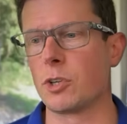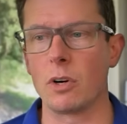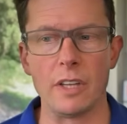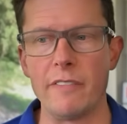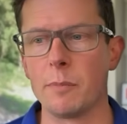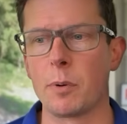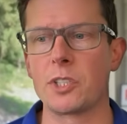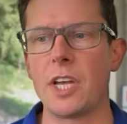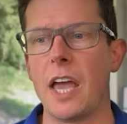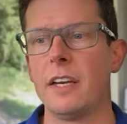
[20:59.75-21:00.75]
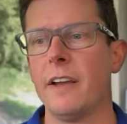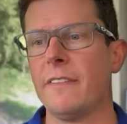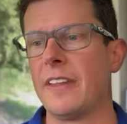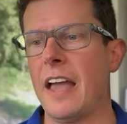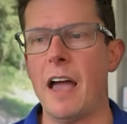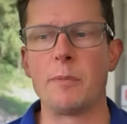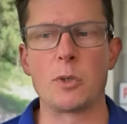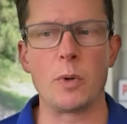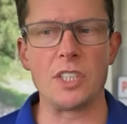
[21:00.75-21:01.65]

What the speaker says: or 11% have between